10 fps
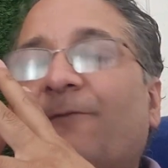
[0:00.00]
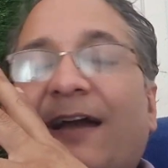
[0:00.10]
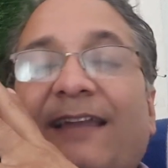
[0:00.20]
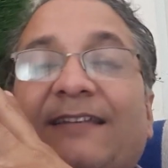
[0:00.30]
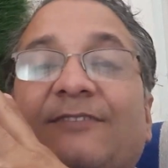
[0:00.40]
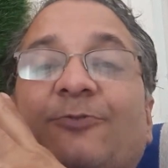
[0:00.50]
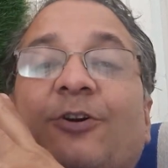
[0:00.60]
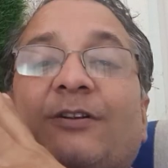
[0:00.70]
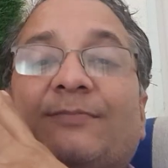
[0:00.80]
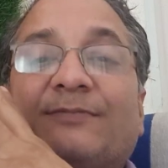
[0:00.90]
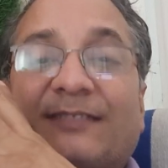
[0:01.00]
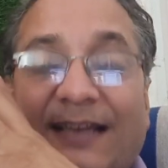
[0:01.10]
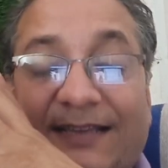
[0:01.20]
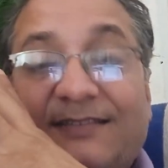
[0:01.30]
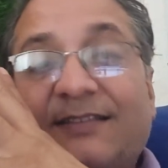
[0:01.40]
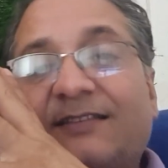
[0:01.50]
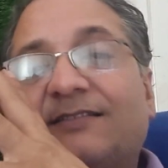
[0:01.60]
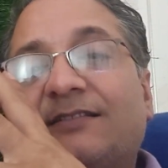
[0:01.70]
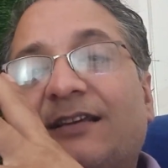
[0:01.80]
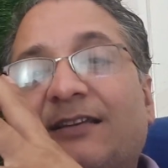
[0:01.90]
Why it is quantum
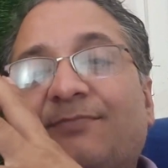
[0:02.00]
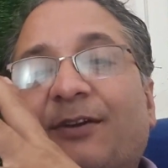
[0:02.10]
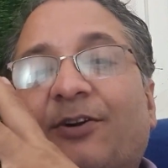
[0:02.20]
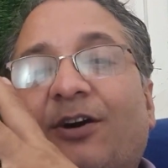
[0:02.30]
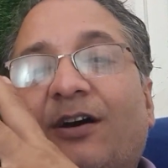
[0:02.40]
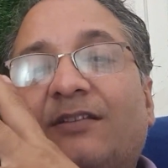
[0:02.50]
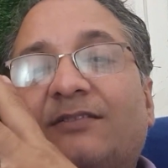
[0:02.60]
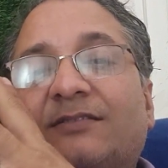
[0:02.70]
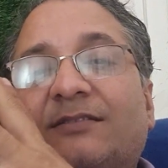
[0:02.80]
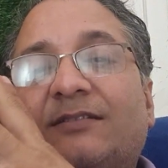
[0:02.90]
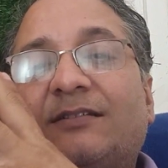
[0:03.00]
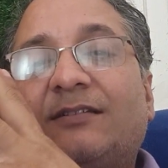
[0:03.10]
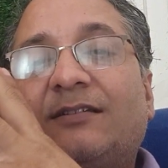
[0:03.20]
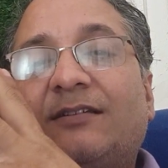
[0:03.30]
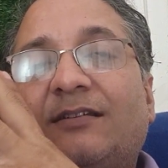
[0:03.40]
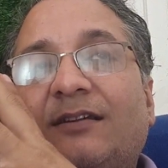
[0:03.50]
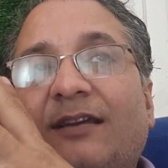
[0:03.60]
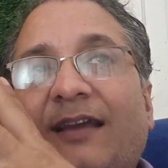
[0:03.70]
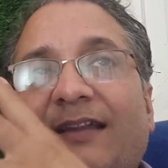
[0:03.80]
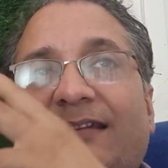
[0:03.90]
sciences is because
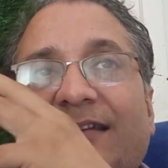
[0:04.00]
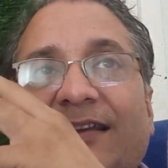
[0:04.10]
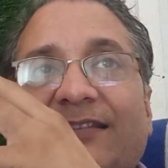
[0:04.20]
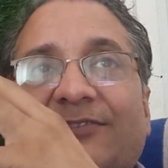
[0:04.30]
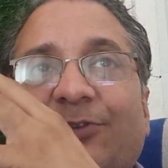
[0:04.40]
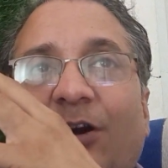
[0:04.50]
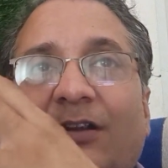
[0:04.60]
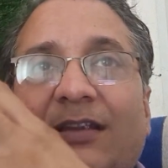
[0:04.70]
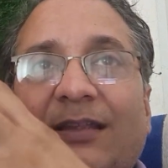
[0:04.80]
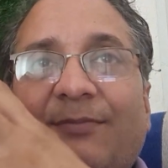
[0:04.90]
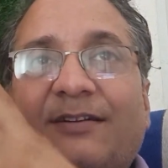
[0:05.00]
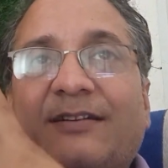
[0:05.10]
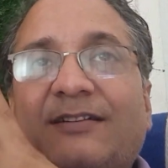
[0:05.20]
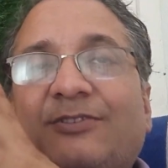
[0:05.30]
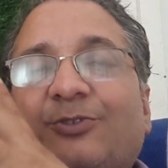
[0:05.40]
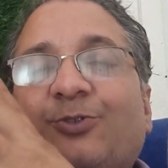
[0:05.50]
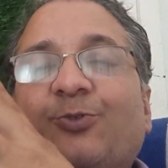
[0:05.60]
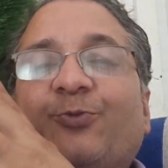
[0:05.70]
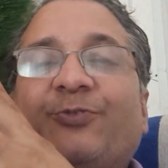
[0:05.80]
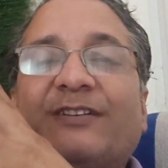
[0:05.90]
it is not limited
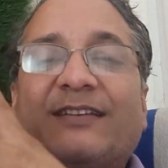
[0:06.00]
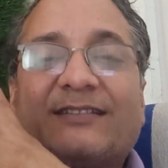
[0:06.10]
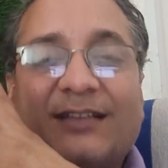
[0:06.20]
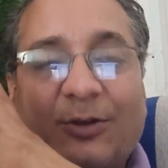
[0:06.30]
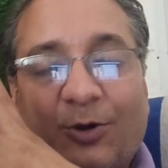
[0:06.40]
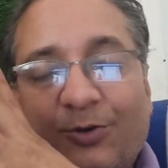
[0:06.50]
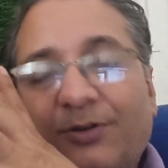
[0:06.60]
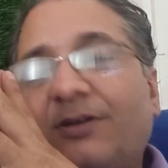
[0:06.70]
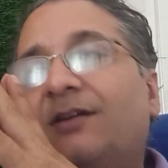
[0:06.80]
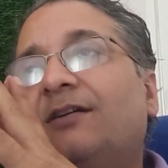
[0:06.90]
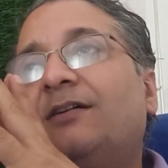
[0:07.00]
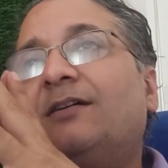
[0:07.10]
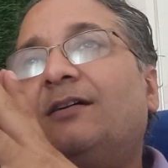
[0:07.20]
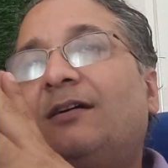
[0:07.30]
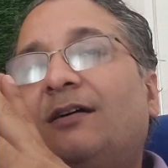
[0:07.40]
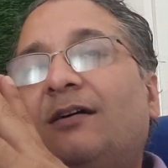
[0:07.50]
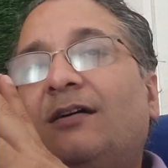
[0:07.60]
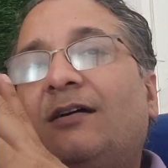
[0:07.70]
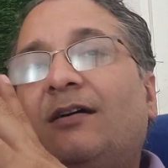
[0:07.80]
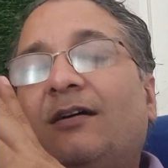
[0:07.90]
to physics alone.
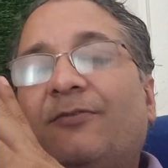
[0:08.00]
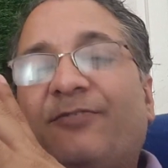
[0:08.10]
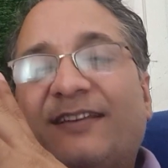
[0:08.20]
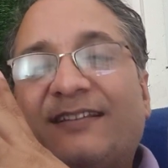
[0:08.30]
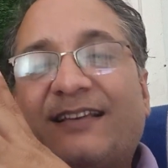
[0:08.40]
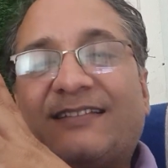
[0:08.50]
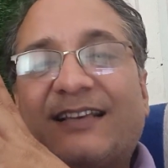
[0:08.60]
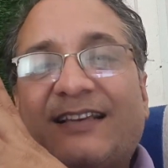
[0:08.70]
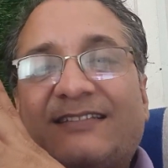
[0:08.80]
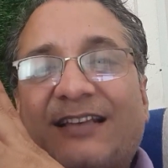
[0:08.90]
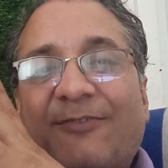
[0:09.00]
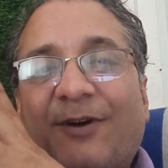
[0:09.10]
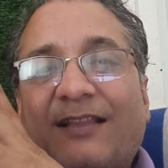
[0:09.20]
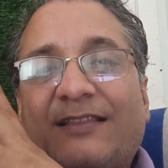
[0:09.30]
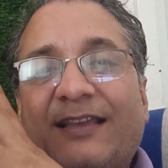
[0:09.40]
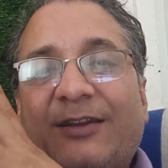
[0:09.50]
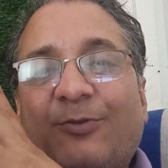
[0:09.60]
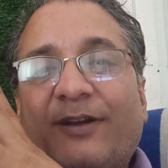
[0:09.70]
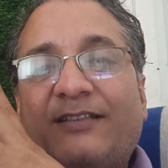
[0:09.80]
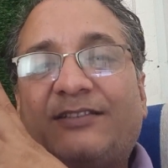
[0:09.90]
Physics is one
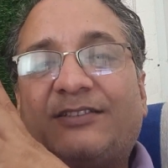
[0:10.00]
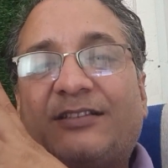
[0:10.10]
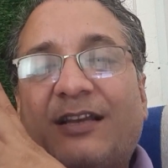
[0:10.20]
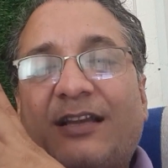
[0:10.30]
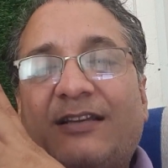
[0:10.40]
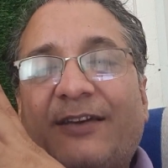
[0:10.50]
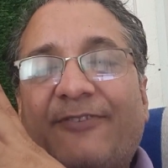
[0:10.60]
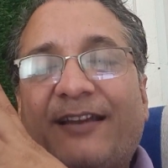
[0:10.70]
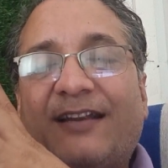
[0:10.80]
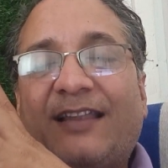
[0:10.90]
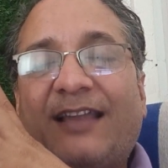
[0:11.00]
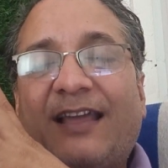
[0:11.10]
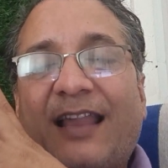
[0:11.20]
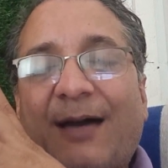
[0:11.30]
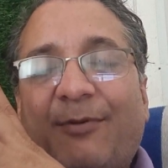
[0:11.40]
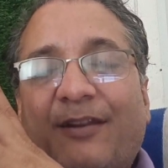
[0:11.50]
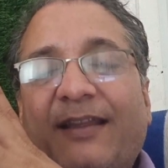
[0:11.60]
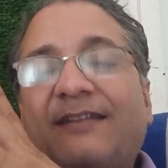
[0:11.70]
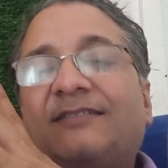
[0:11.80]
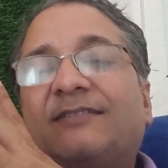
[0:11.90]
thing which definitely
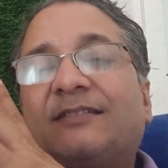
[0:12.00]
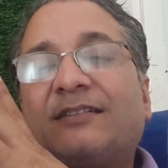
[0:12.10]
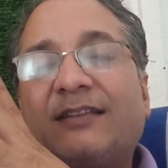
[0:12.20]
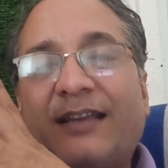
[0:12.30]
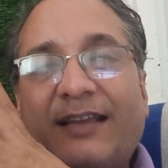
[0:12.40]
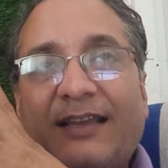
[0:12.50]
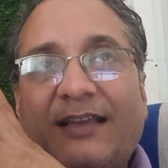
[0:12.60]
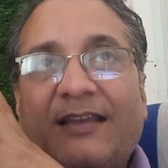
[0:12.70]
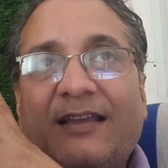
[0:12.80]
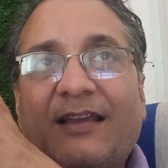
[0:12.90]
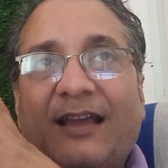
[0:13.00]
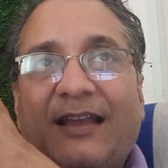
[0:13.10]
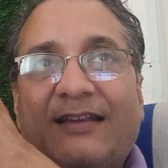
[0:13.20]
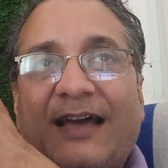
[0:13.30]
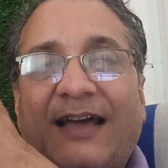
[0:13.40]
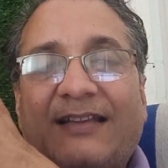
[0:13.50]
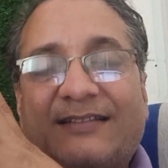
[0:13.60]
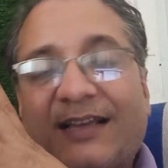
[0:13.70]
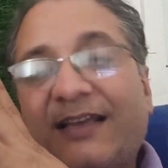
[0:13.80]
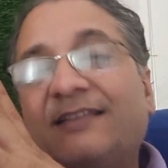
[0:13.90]
elaborates the entire
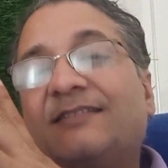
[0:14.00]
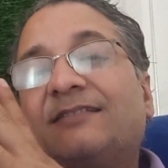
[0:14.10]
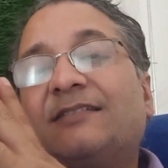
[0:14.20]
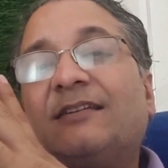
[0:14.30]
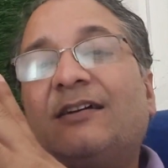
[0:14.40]
science